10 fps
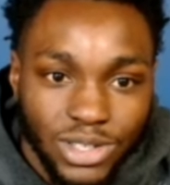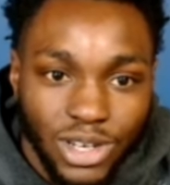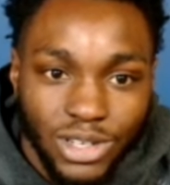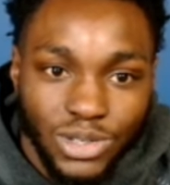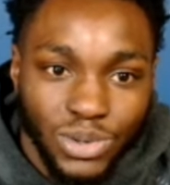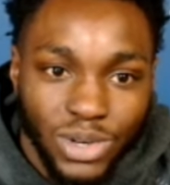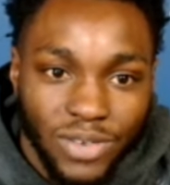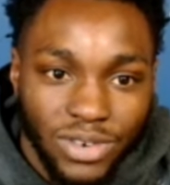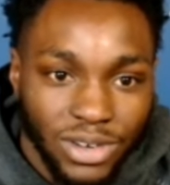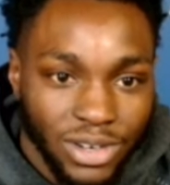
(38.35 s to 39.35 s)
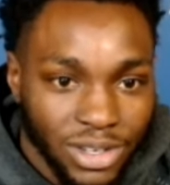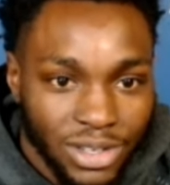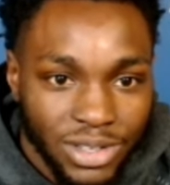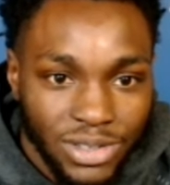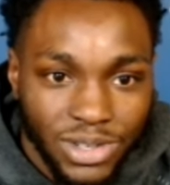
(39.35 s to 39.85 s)
talk to whoever
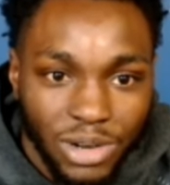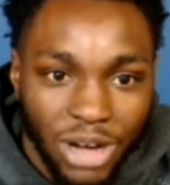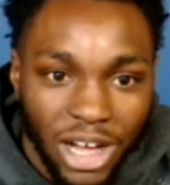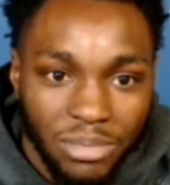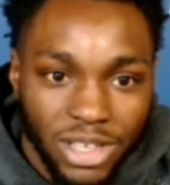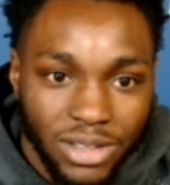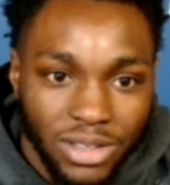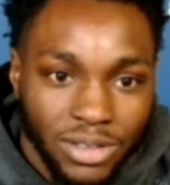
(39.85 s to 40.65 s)
by me.